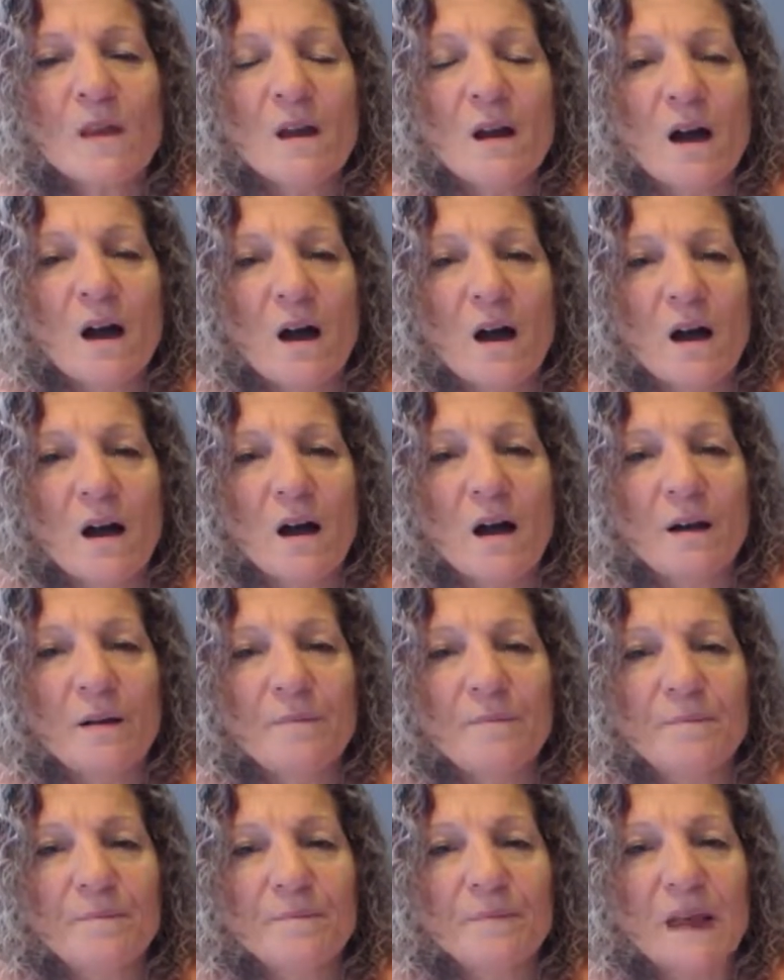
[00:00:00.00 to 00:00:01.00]

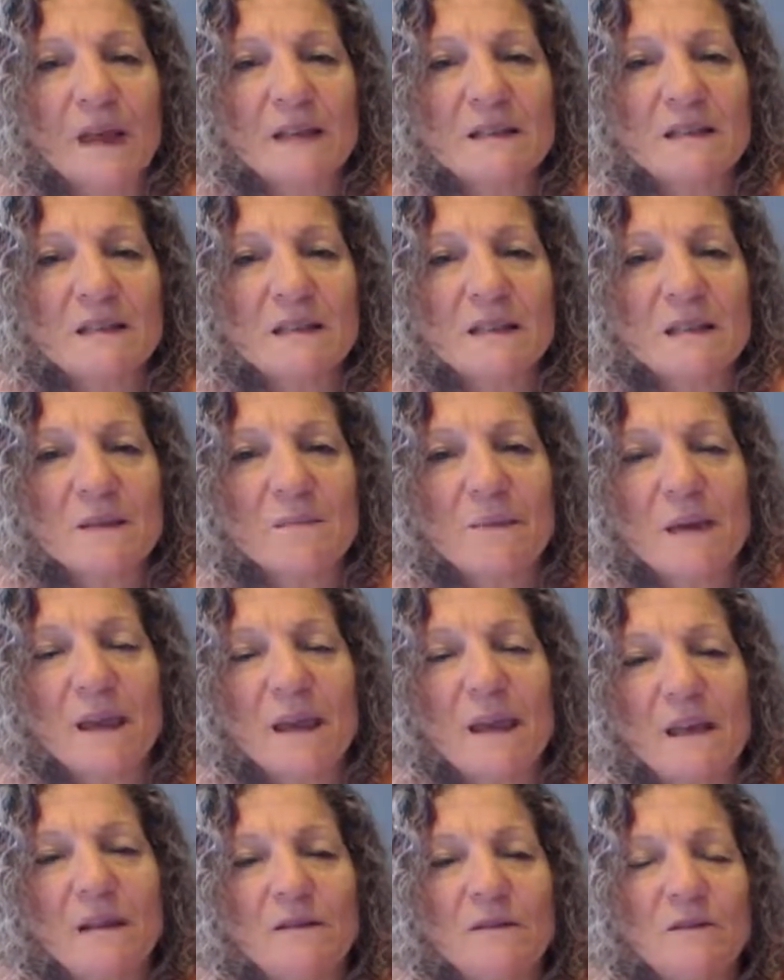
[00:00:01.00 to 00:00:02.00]
I see the
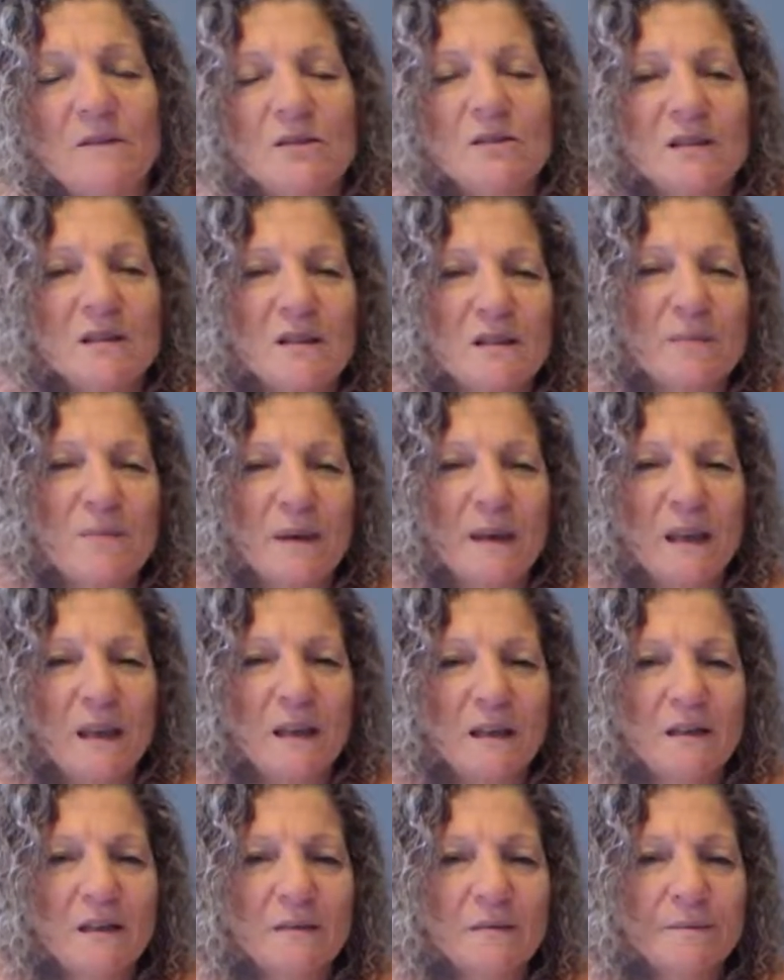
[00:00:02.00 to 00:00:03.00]
pain. Do you see the
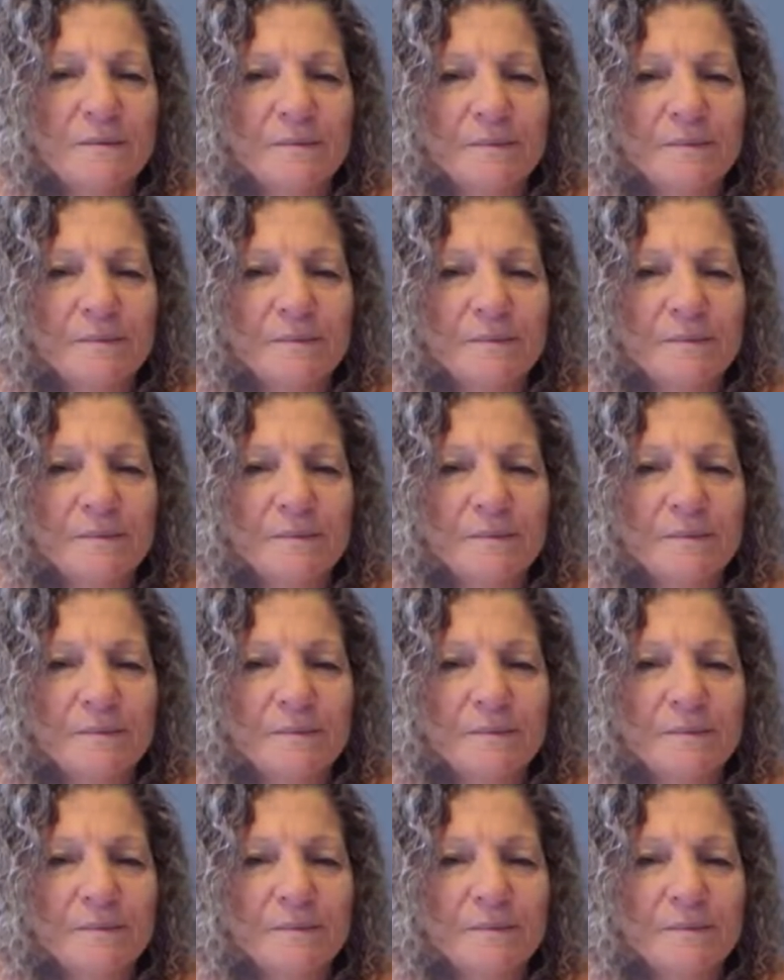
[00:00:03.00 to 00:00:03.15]
pain?